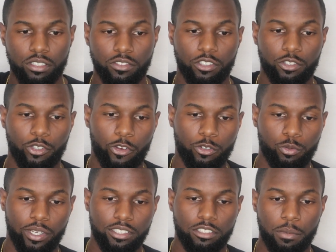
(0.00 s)
the third
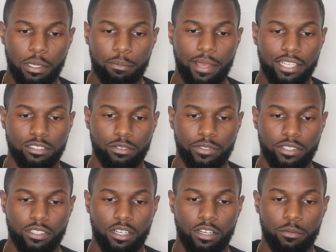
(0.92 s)
way to make passive
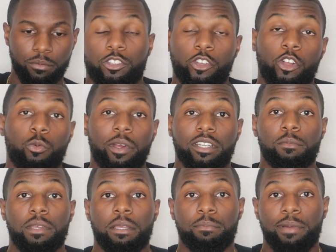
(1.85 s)
income. The third way to
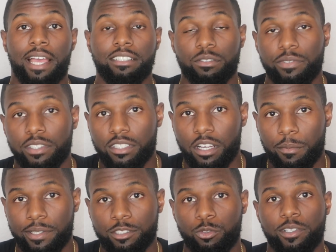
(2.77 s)
make passive
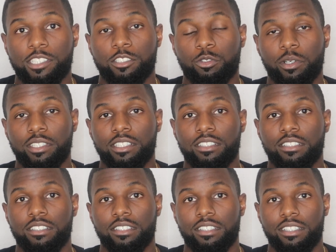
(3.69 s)
income in
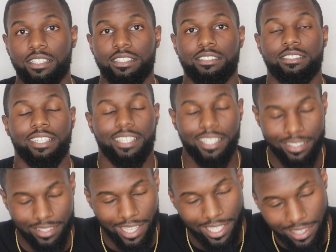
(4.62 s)
2020 is to
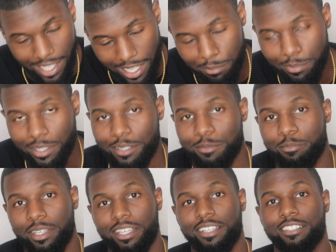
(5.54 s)
hit that like
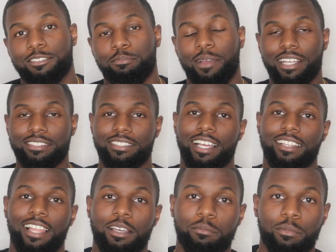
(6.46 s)
button, man. Smash
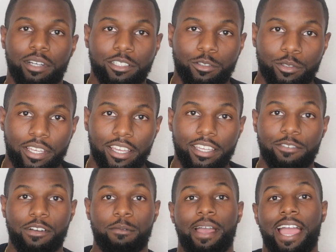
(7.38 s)
that like button, okay?
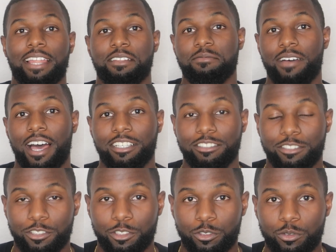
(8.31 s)
If I'm adding value
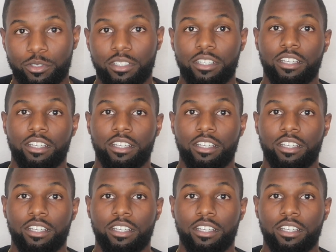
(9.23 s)
to you,